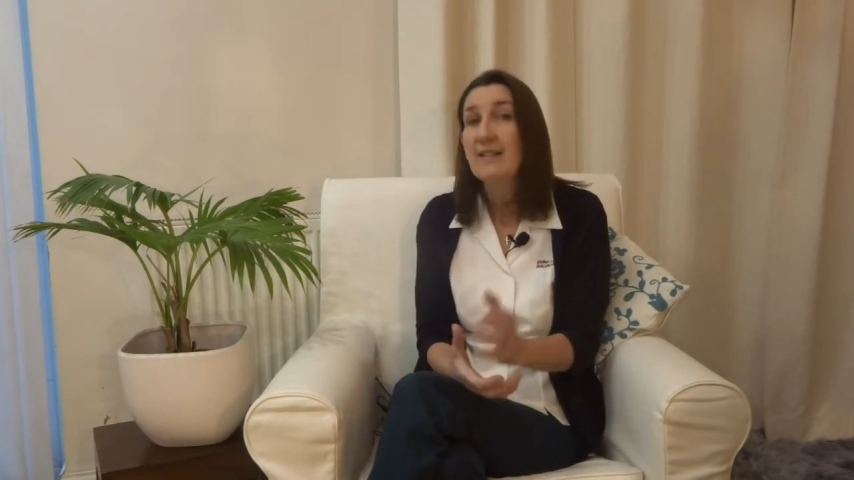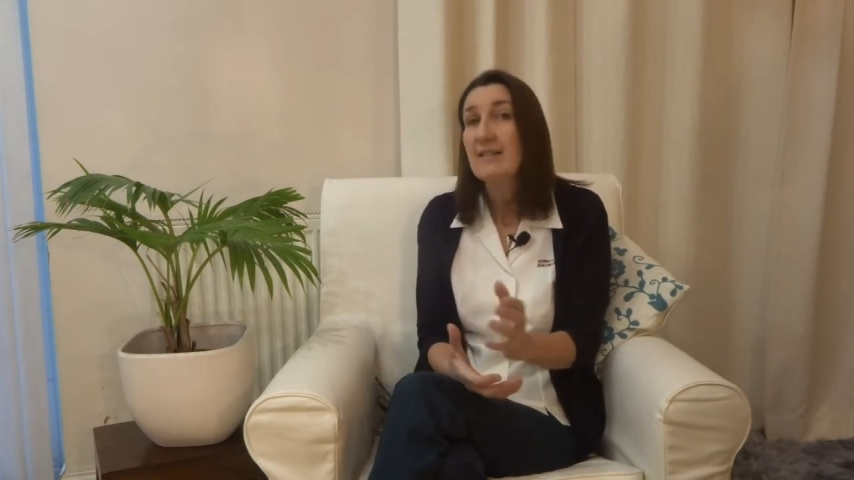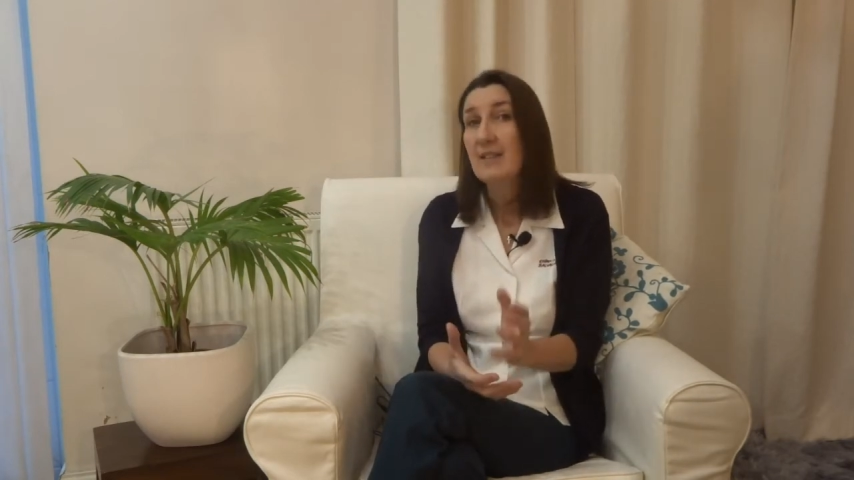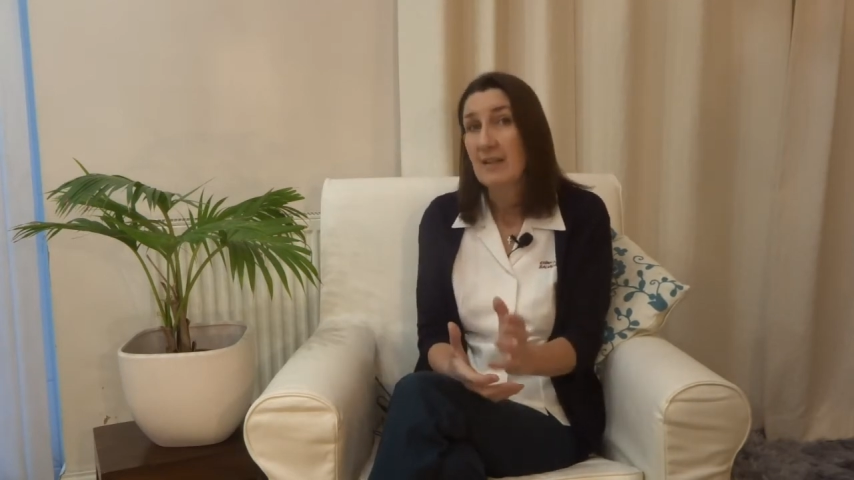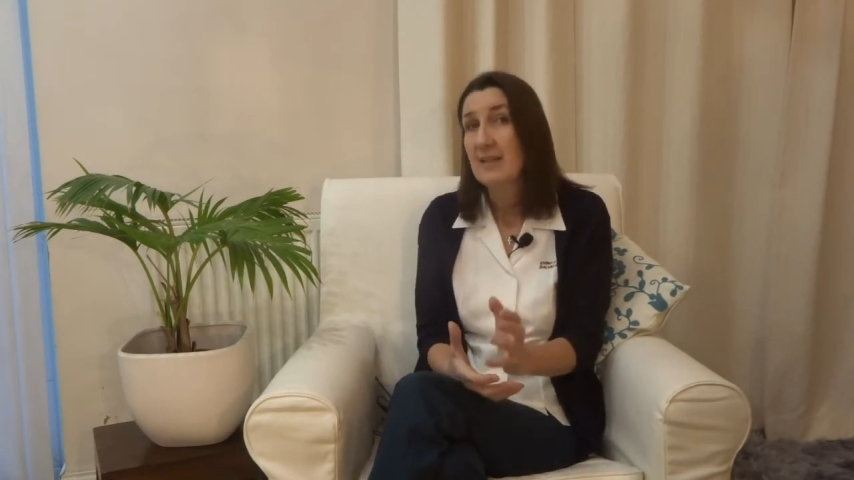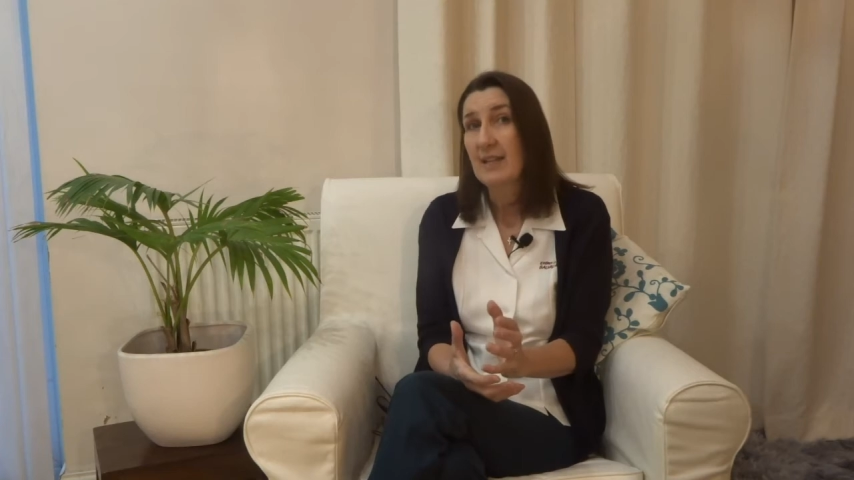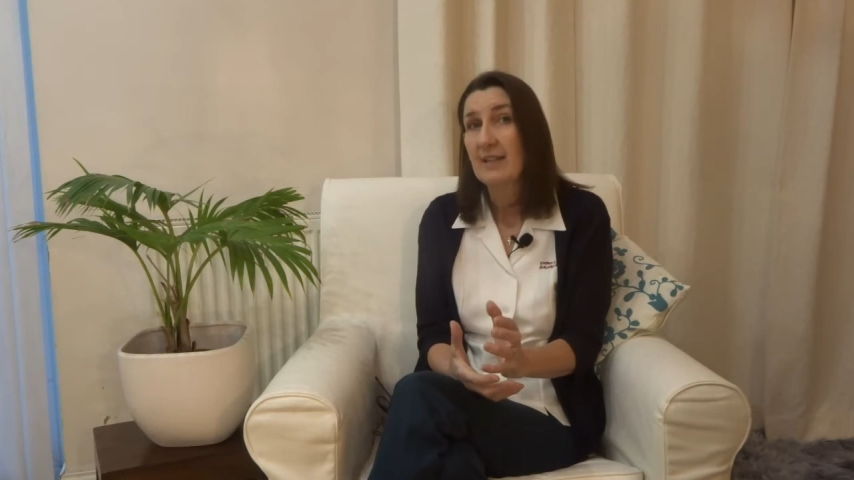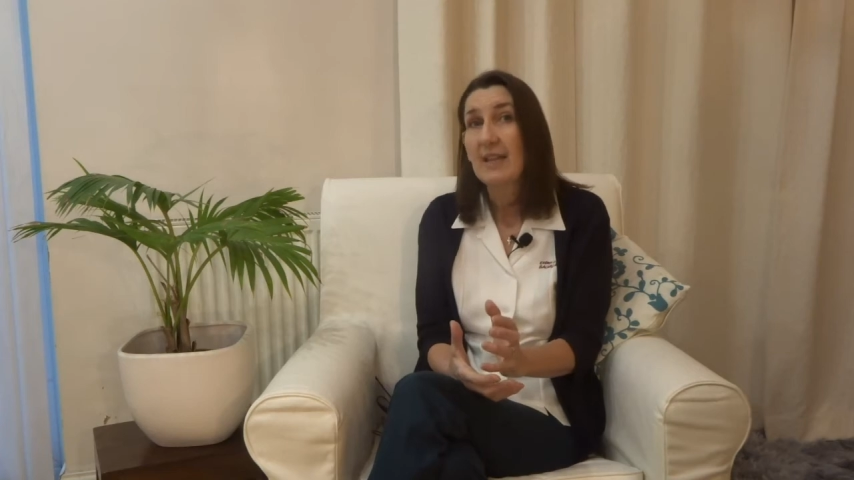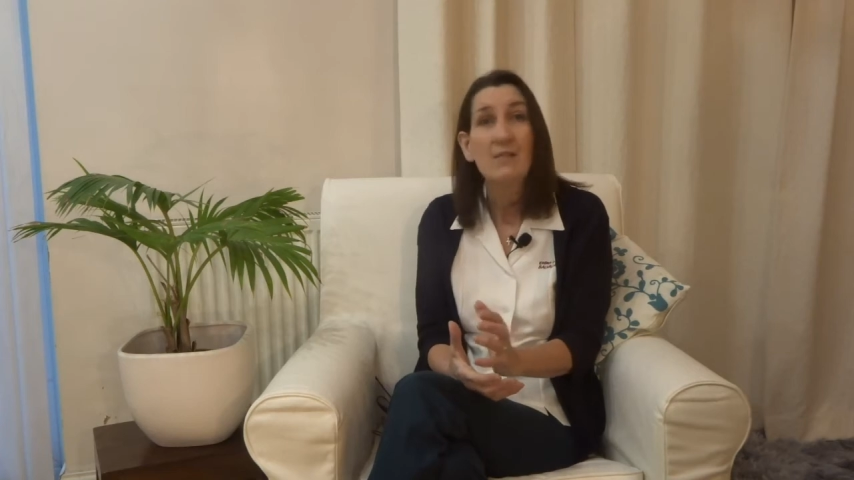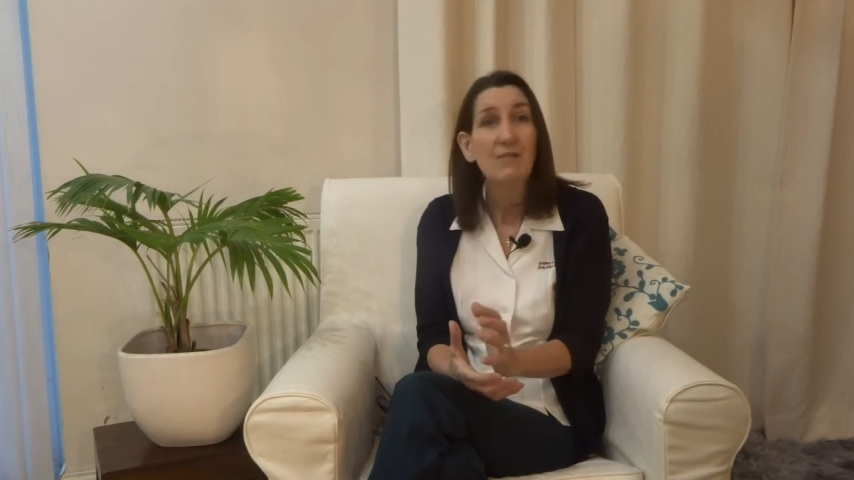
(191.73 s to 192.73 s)
does it
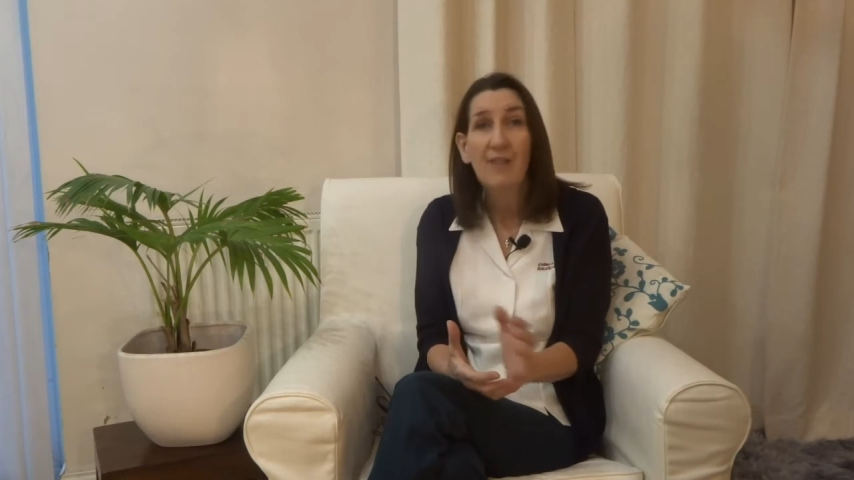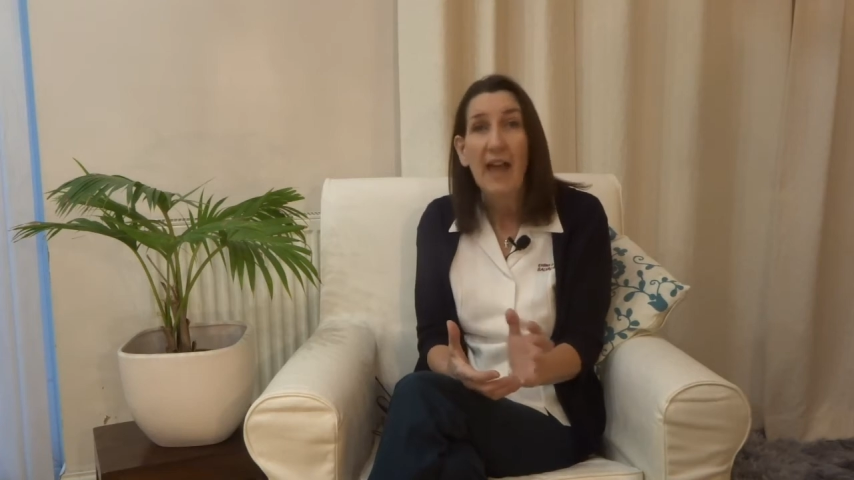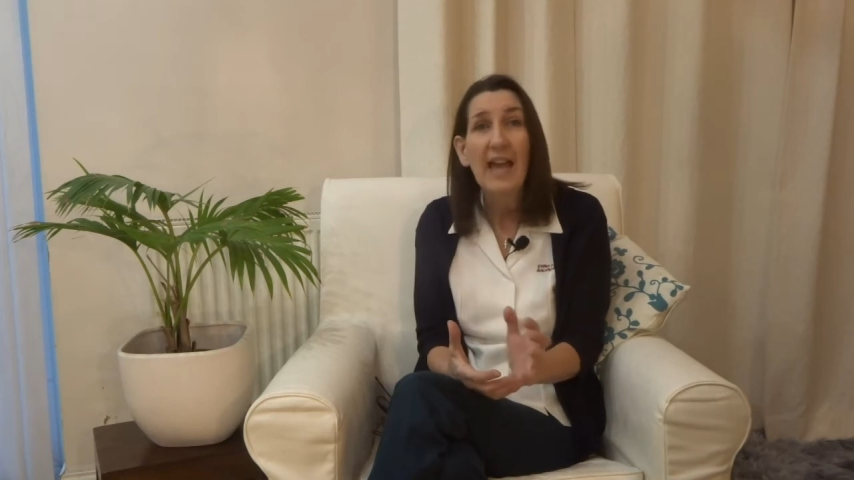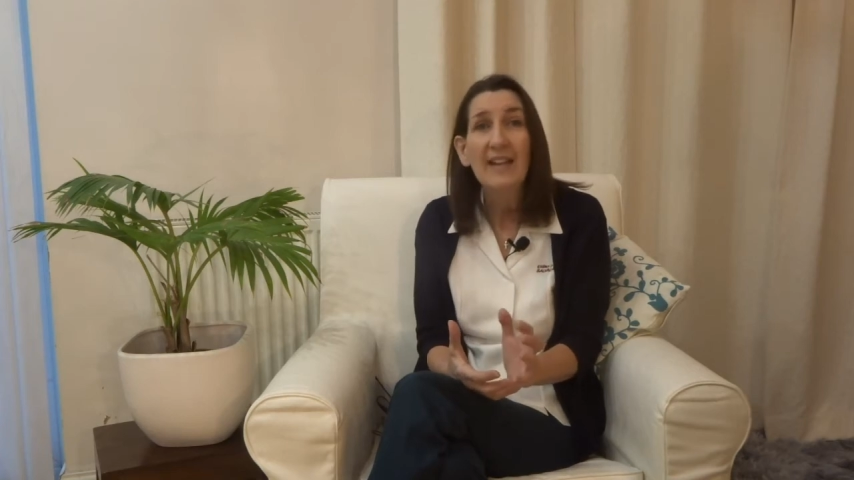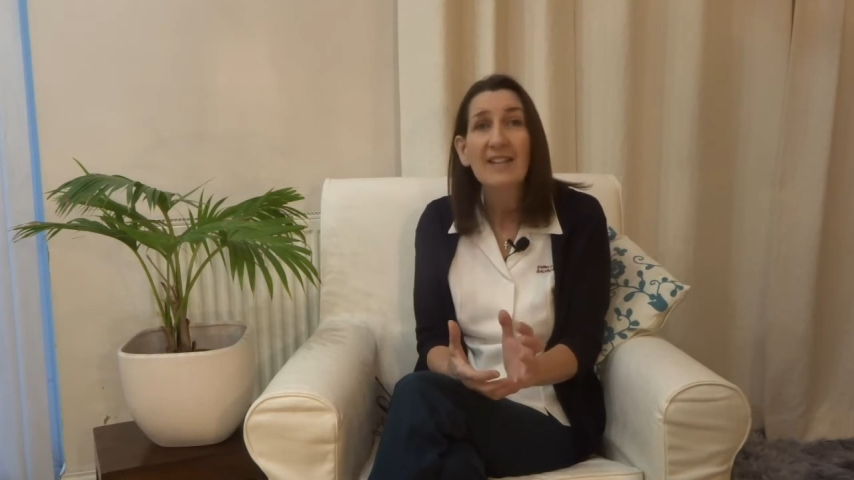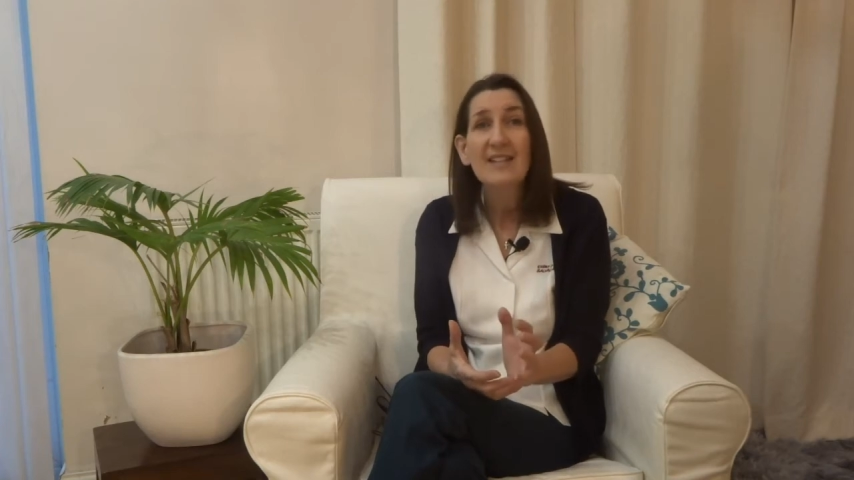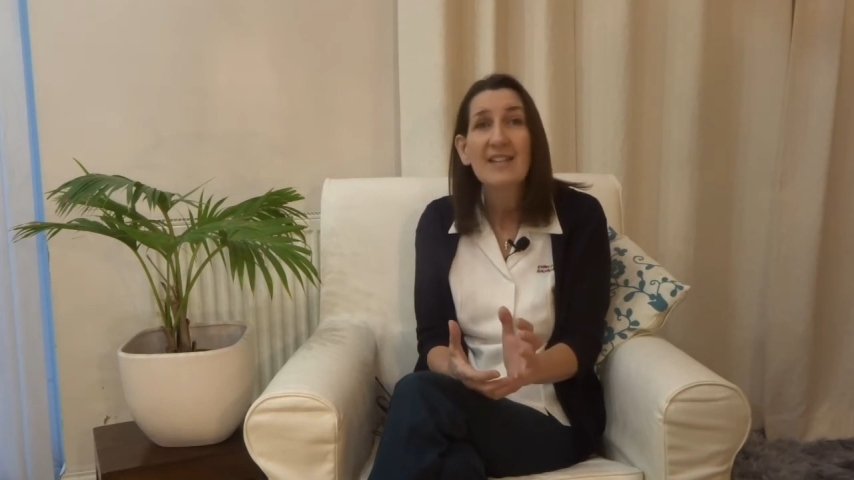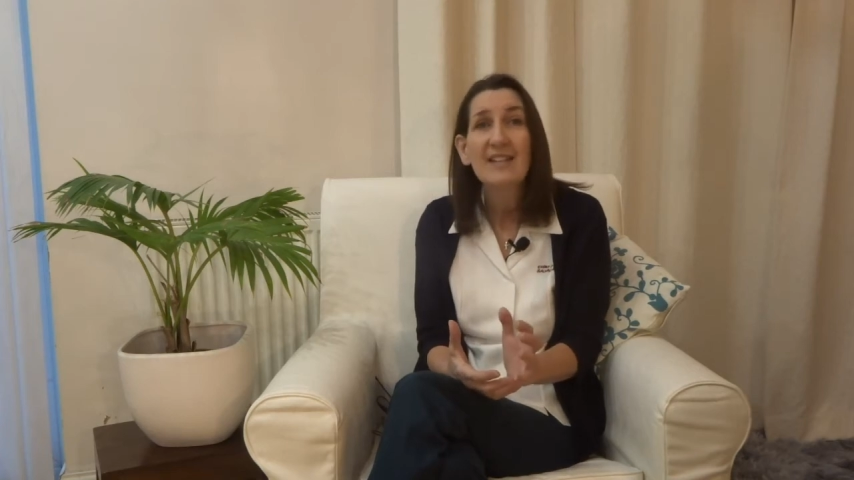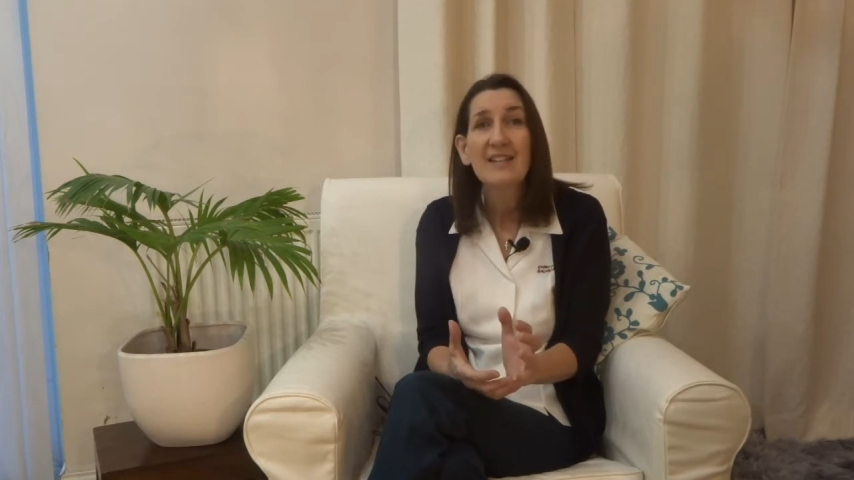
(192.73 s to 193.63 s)
in fact